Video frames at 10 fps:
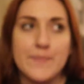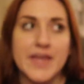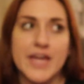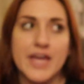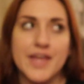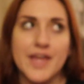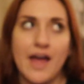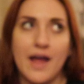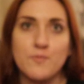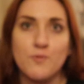I'm like,
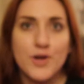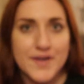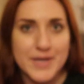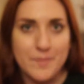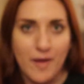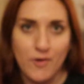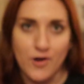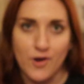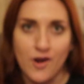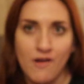I'm worried about
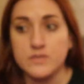her.